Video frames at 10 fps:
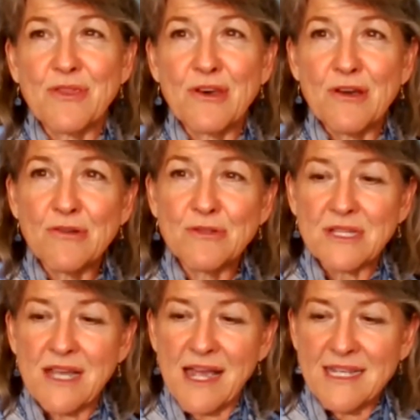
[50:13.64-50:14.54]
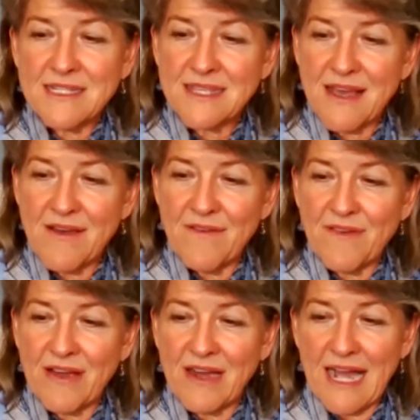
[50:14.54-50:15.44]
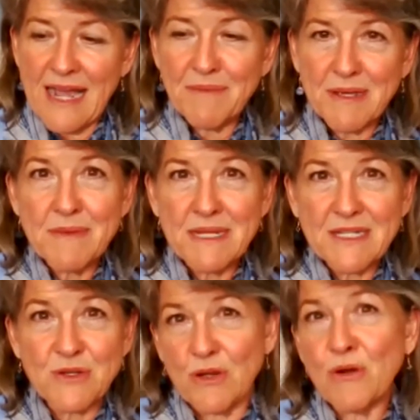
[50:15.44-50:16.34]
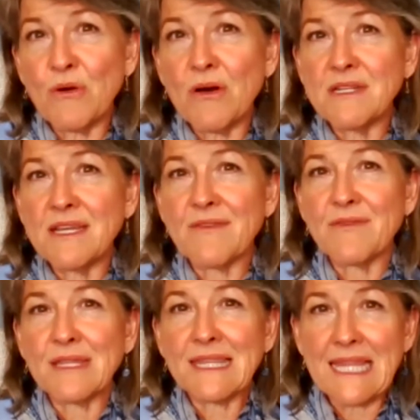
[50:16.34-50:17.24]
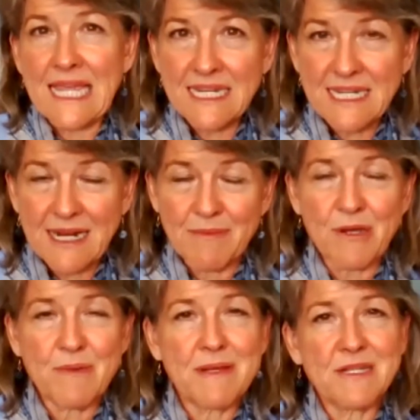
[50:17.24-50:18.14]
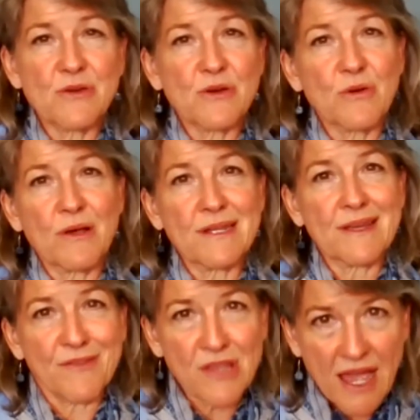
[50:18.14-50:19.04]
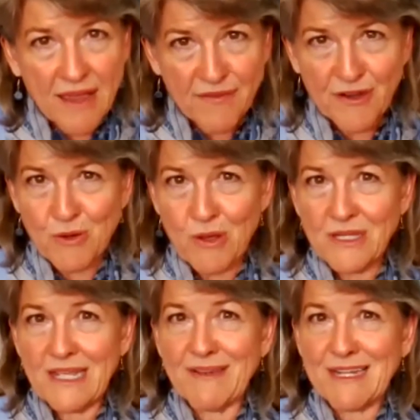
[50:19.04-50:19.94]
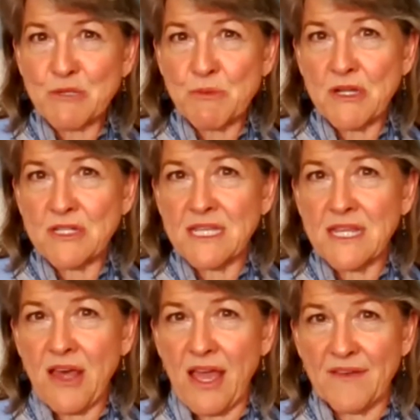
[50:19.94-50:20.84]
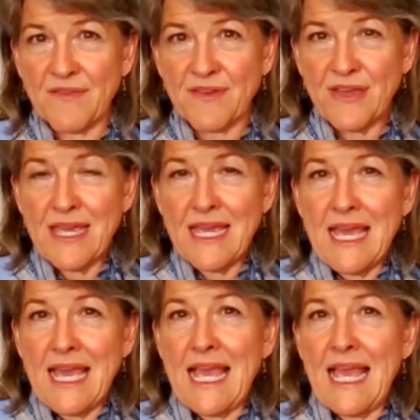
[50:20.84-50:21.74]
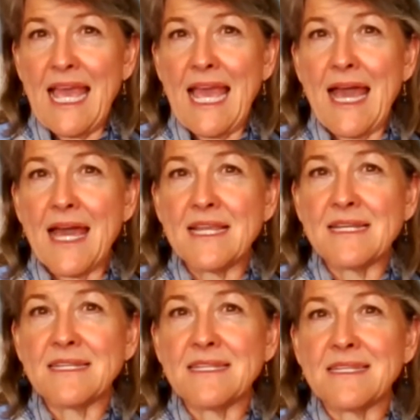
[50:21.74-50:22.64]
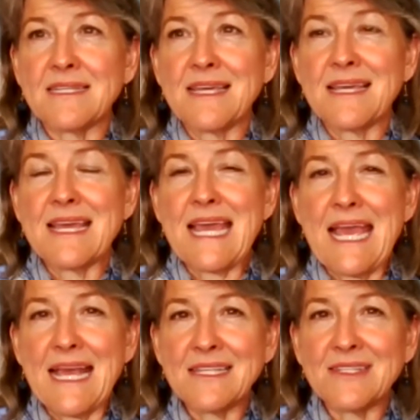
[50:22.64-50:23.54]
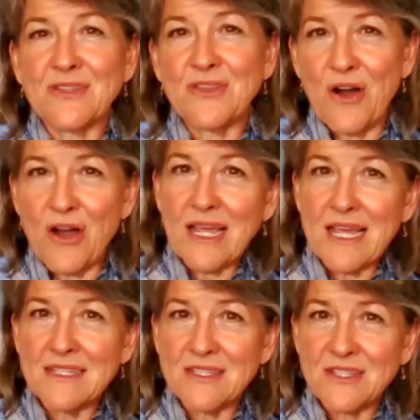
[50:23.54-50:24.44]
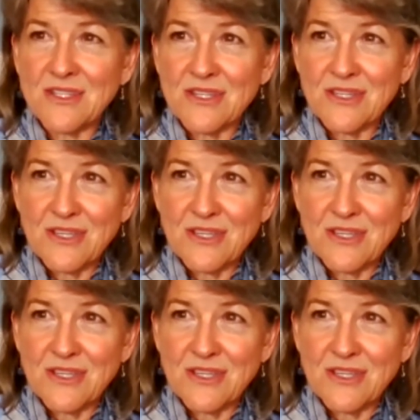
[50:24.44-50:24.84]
those kinds of, I'm committed to a quality of relating, I'm committed to a quality of life, a quality of experiencing life. And as long as